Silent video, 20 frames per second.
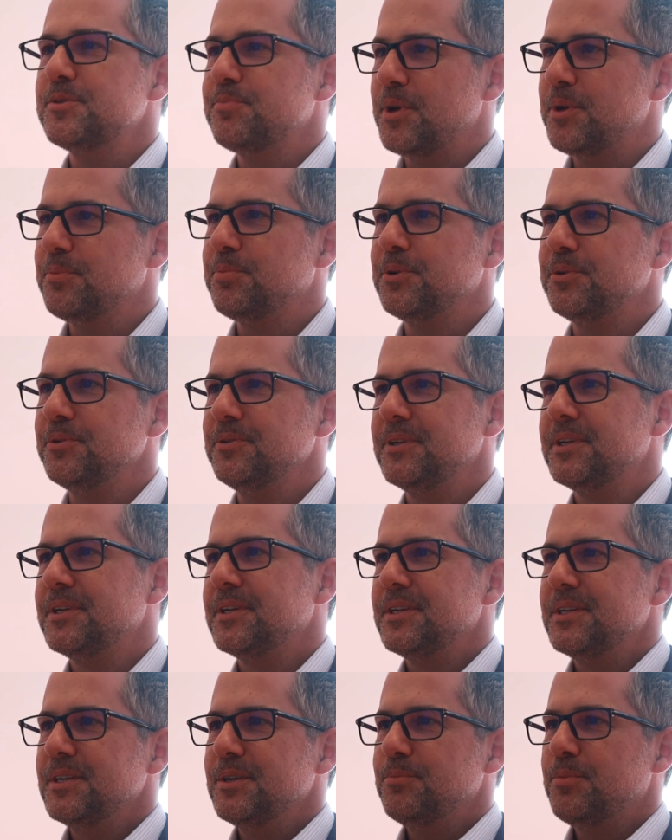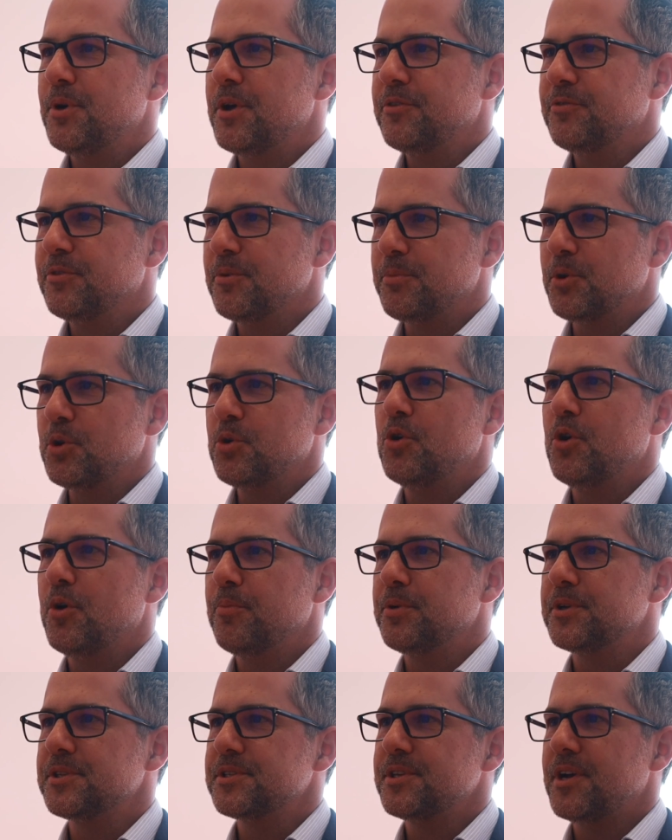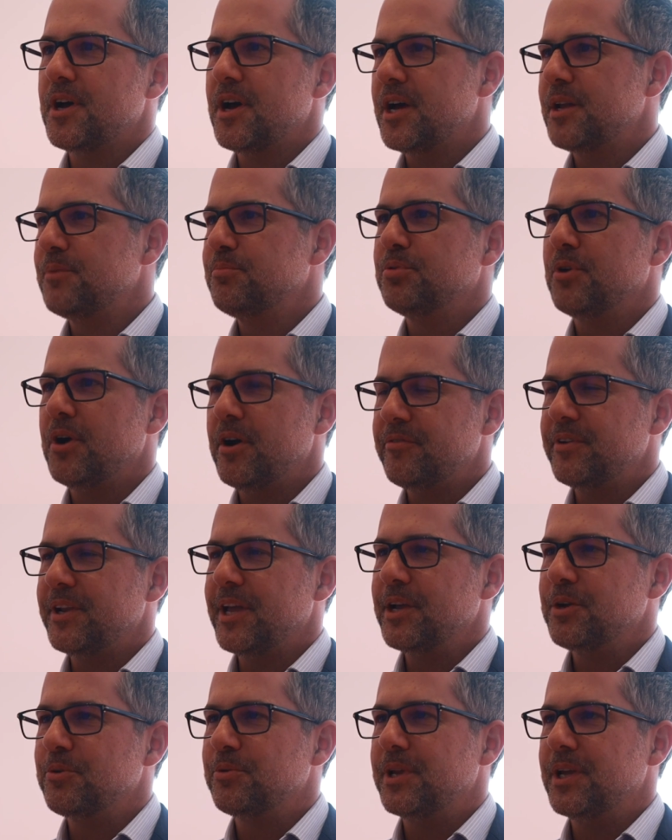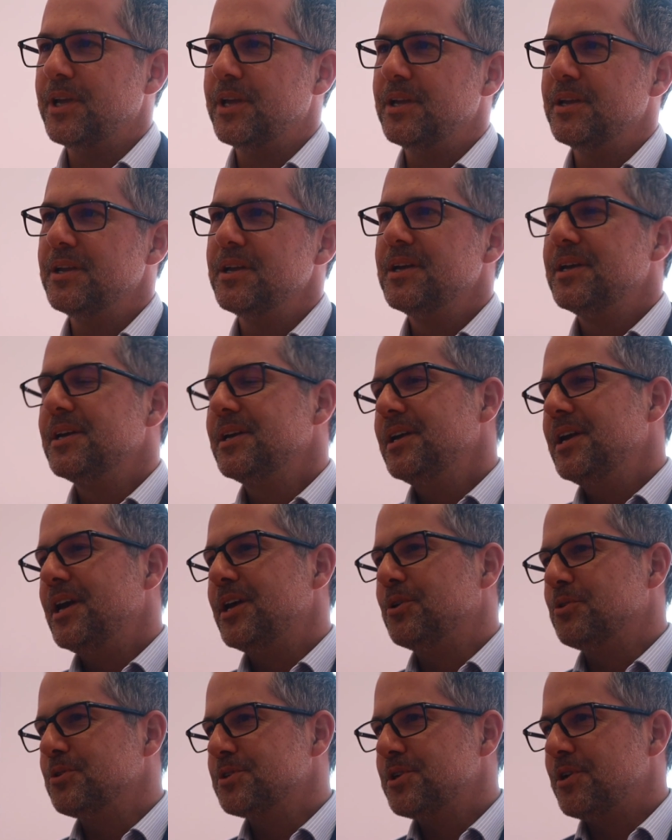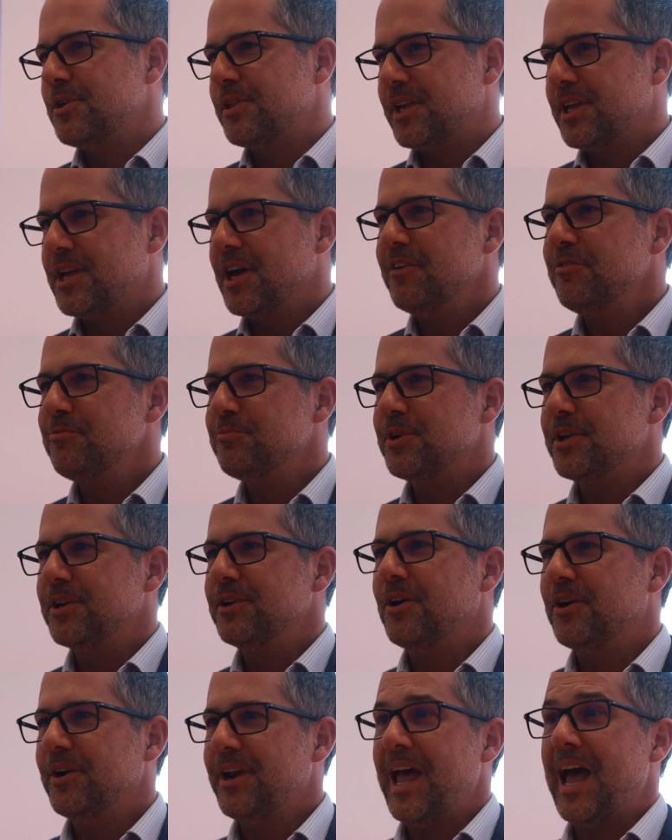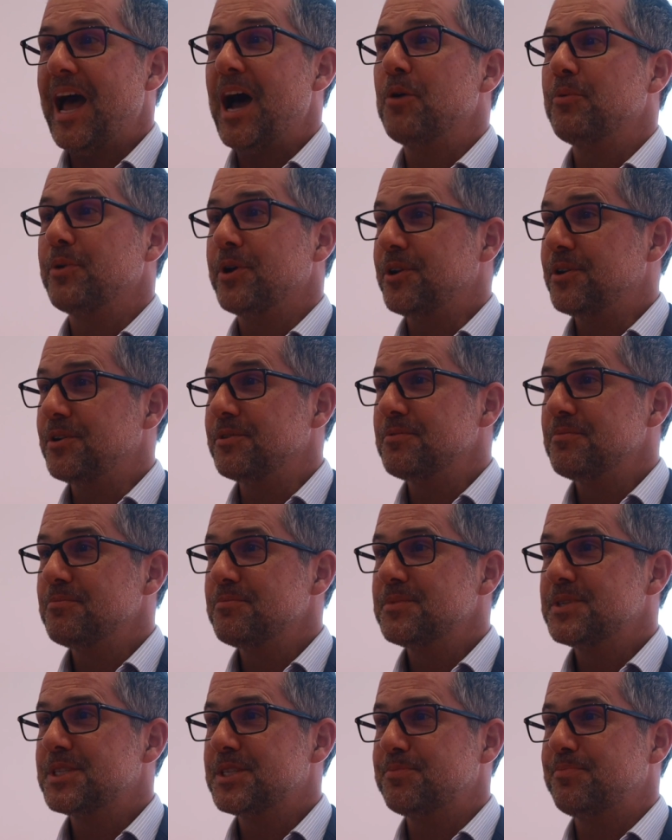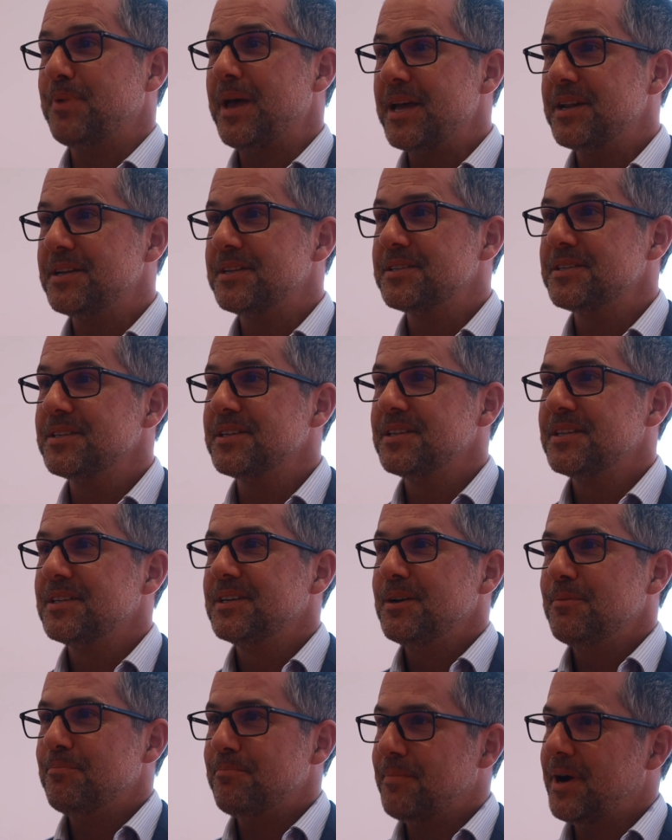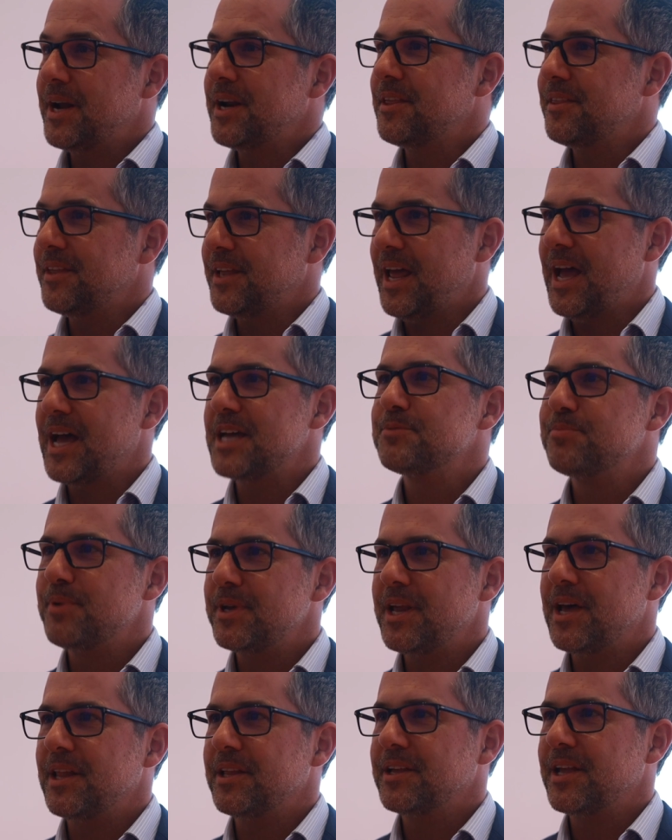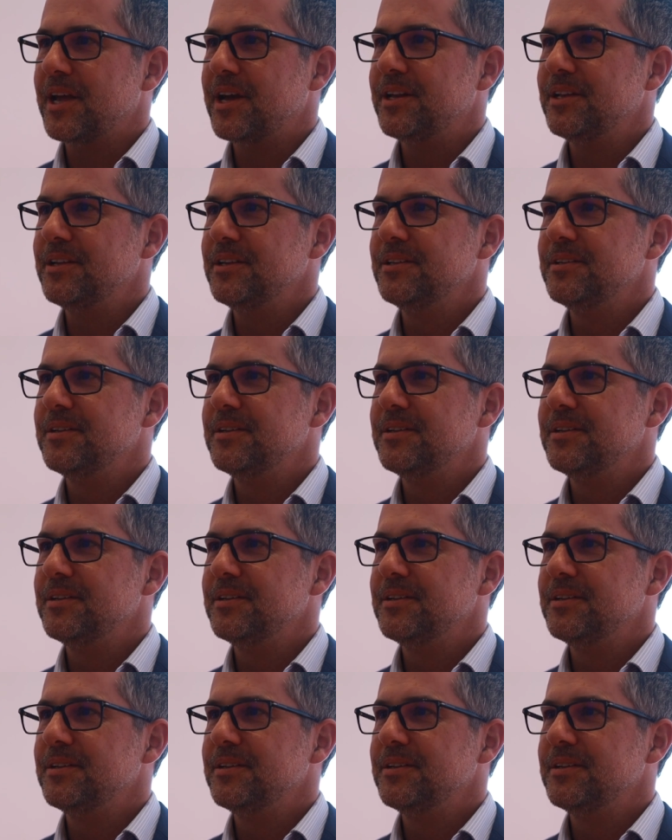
people, both from the corporate side, private equity, and also the government, on how we're going to spend money that has been allocated,